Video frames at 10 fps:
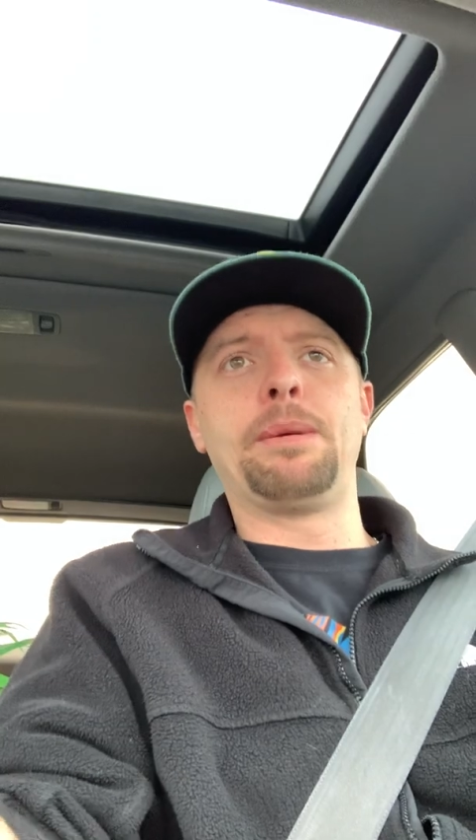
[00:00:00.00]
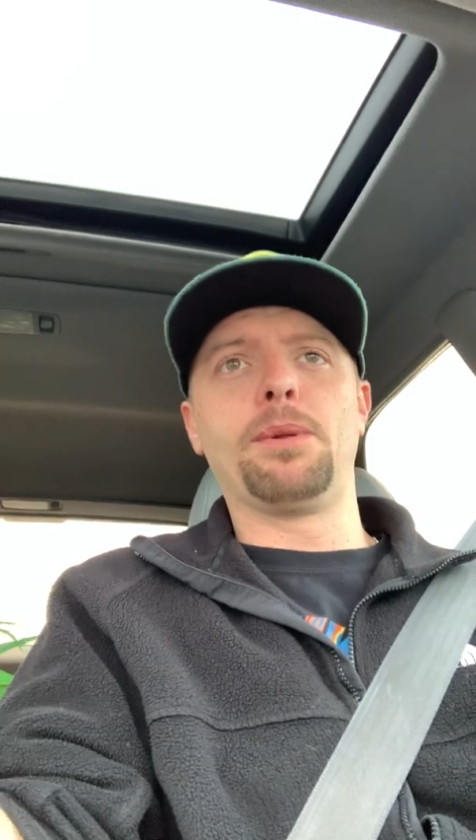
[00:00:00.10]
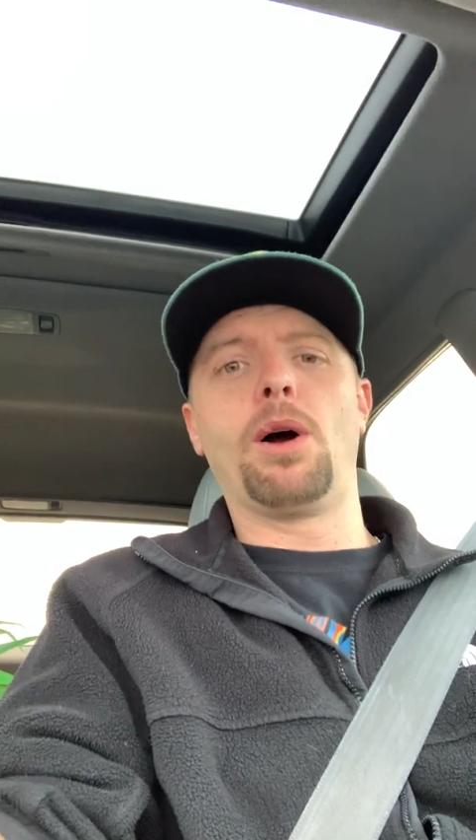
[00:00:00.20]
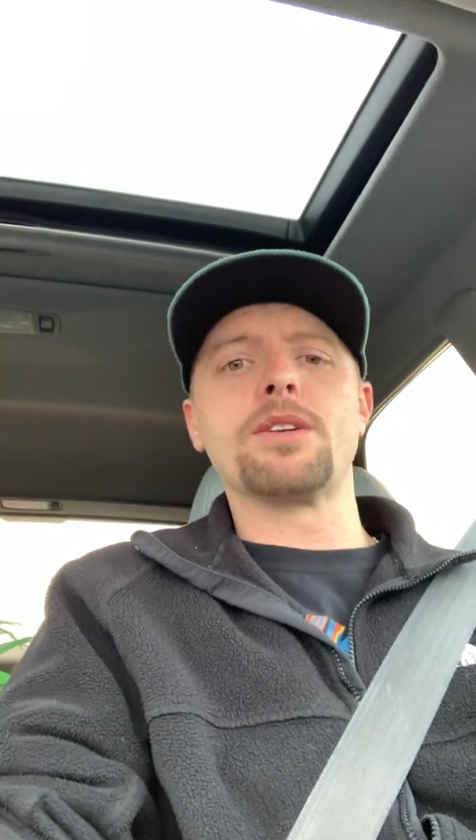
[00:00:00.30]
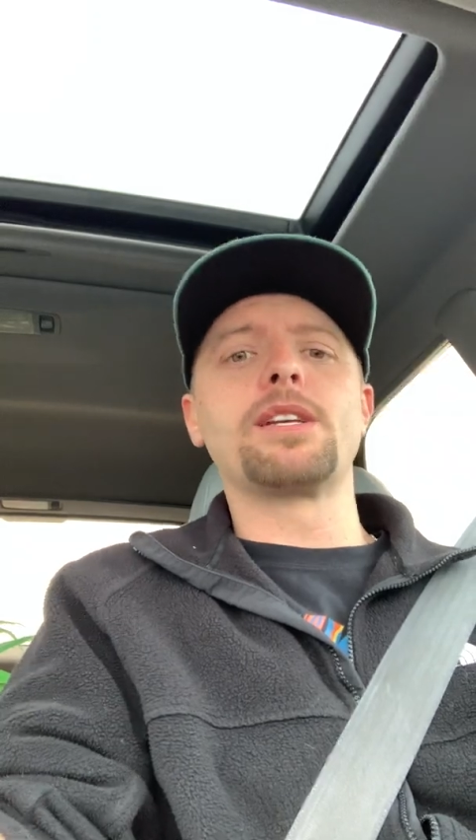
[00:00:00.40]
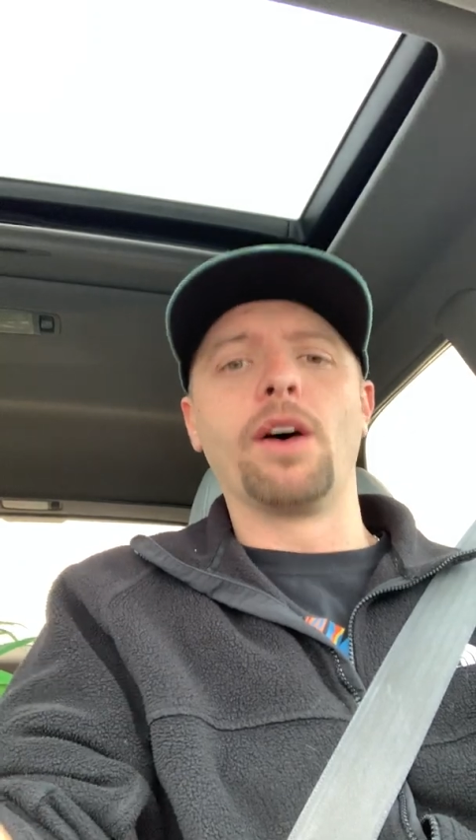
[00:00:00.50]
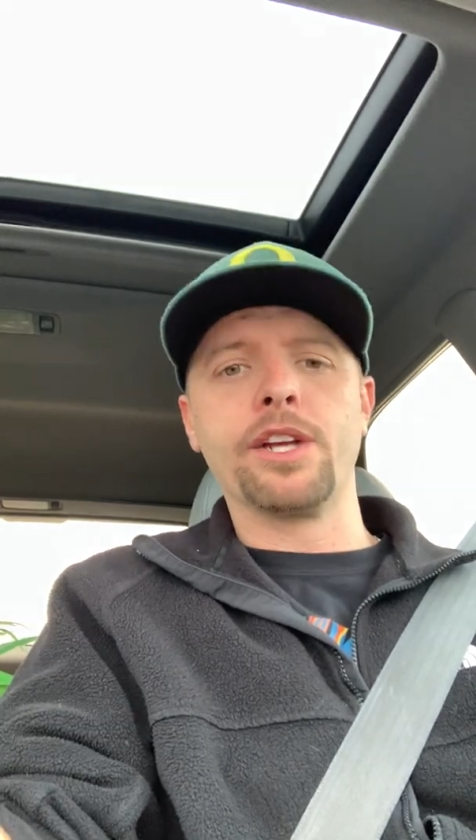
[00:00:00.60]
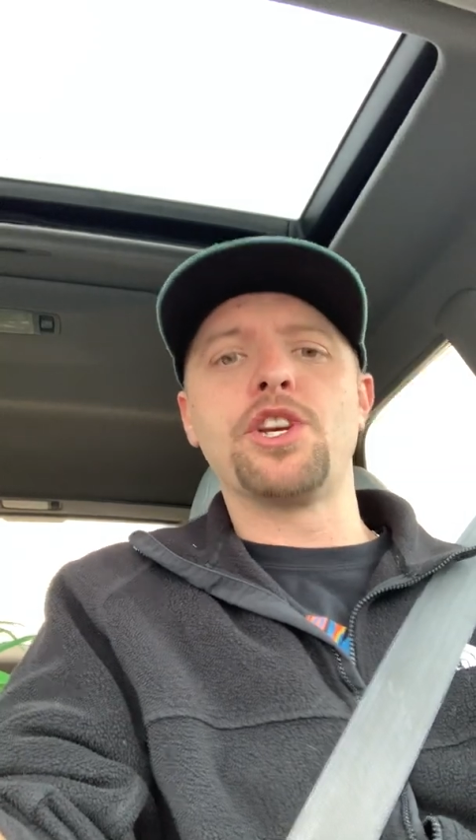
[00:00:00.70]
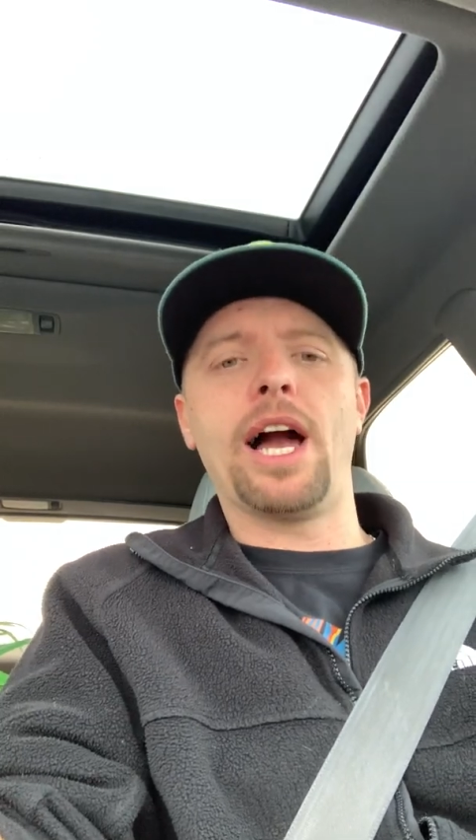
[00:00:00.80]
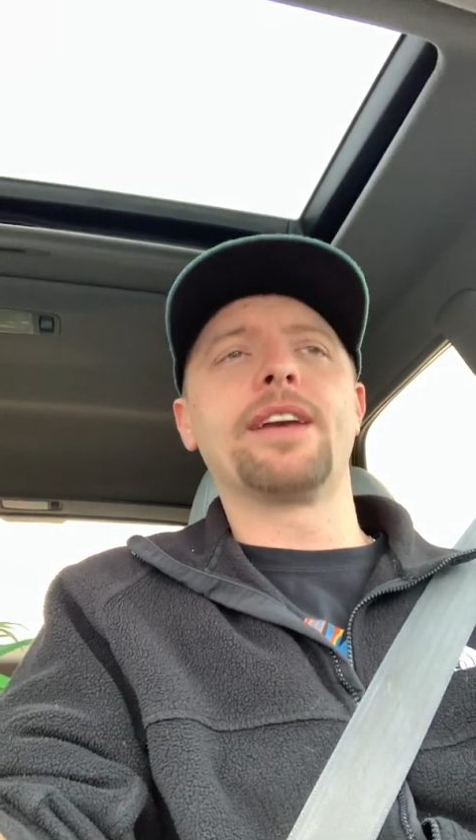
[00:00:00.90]
people are
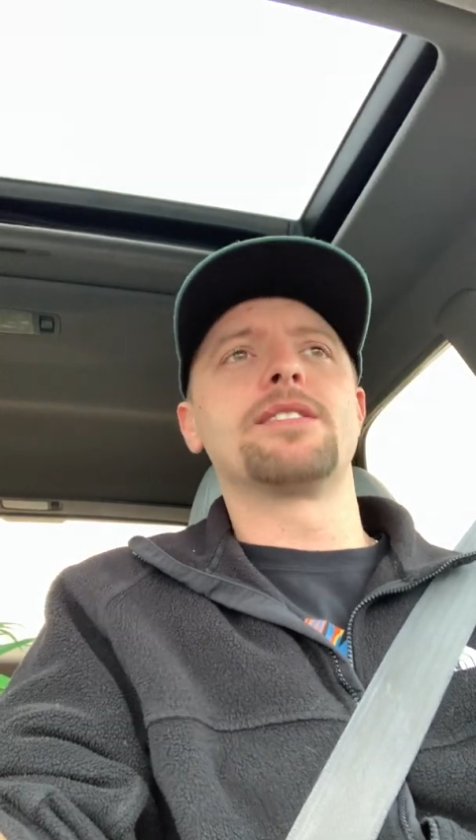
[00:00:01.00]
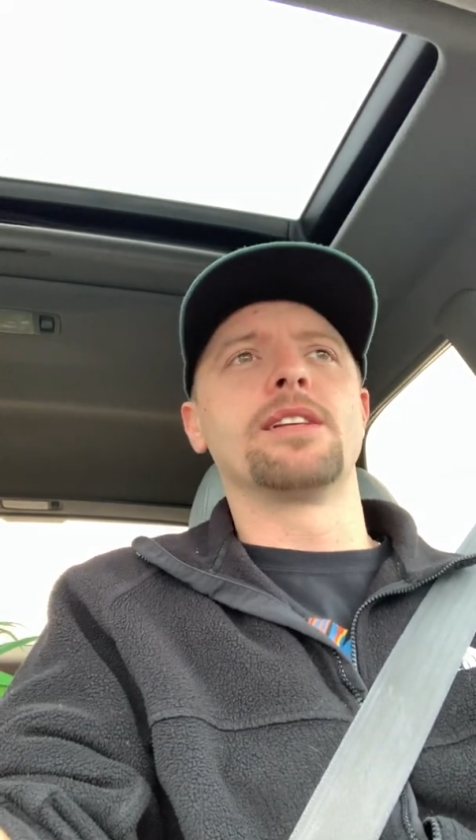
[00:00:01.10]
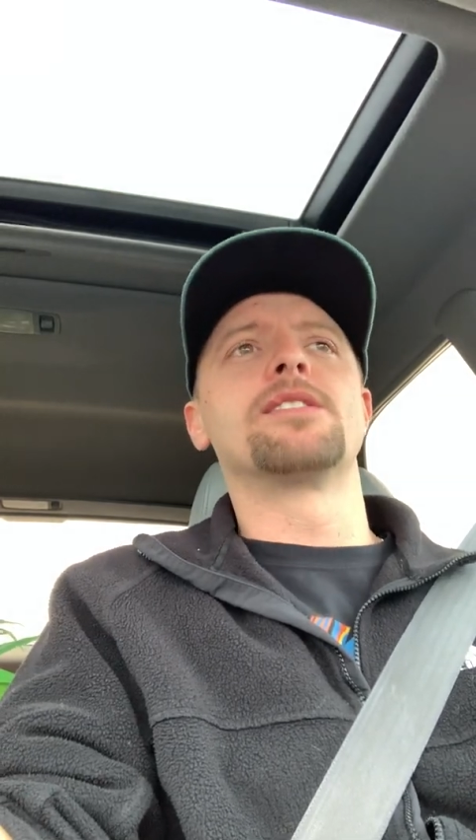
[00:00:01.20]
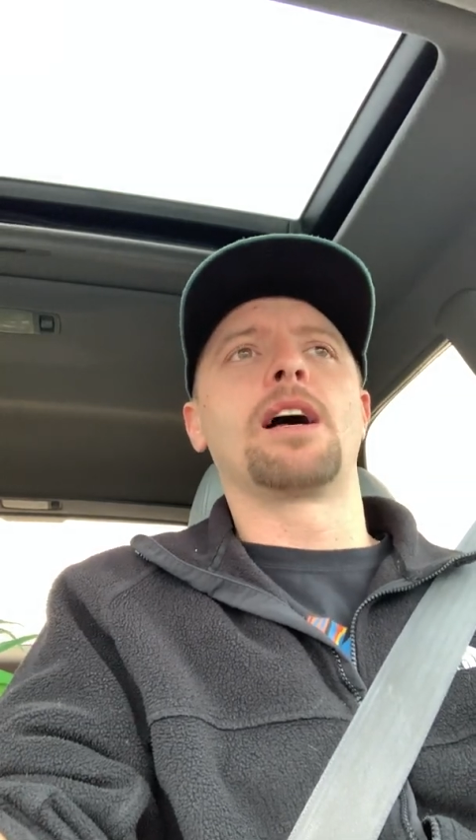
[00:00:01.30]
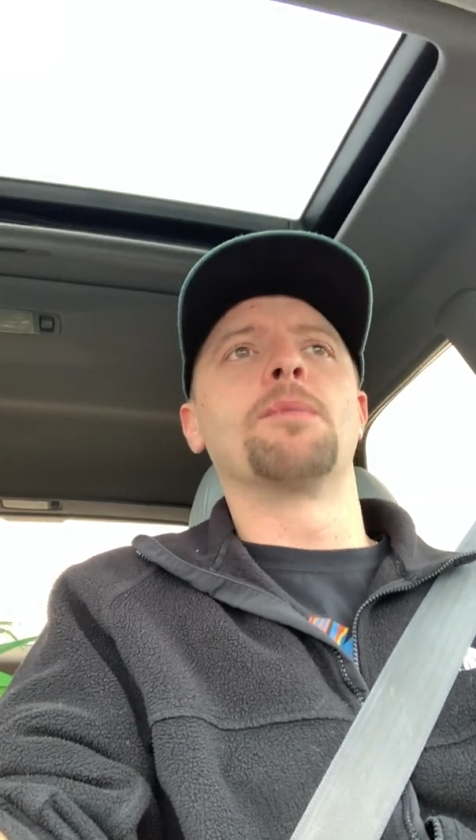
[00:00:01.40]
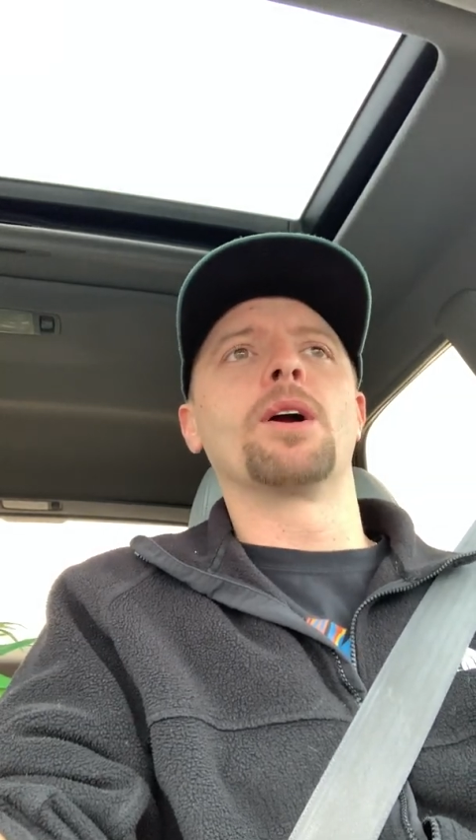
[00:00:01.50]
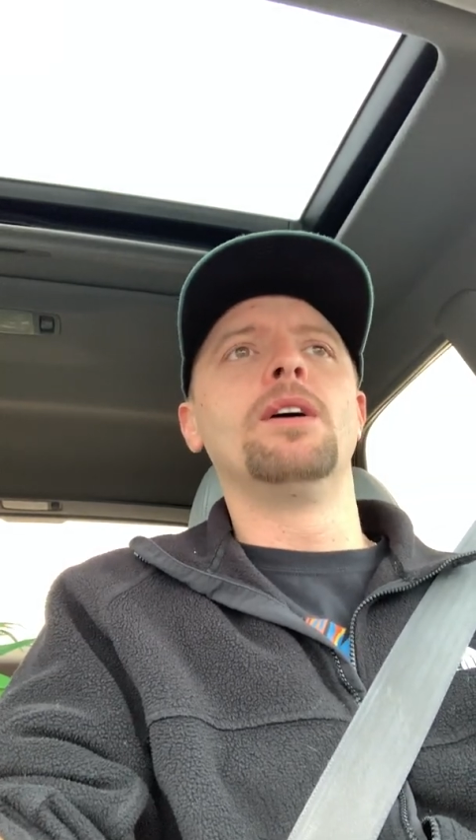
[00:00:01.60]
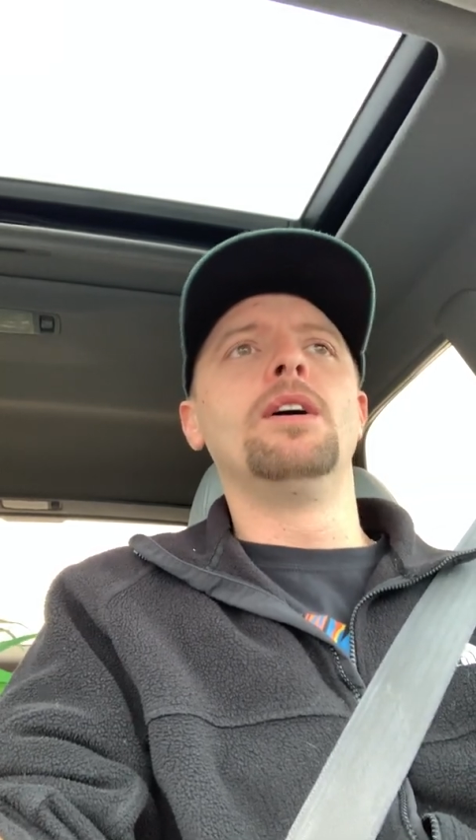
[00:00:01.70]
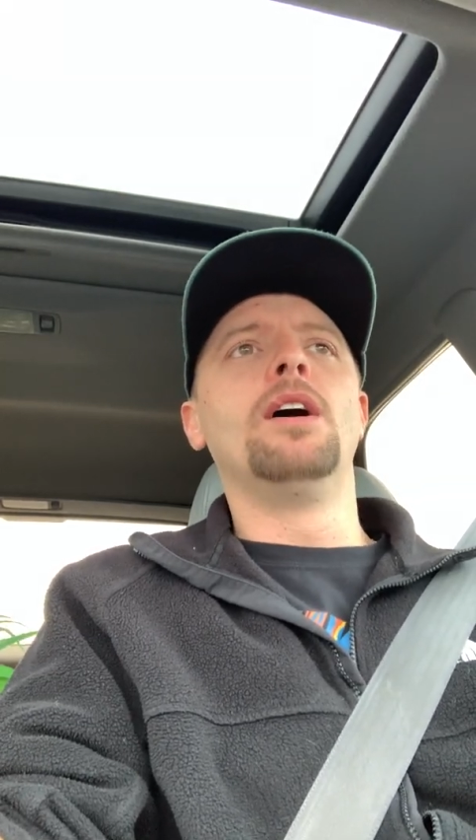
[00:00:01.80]
selling jackets in summer.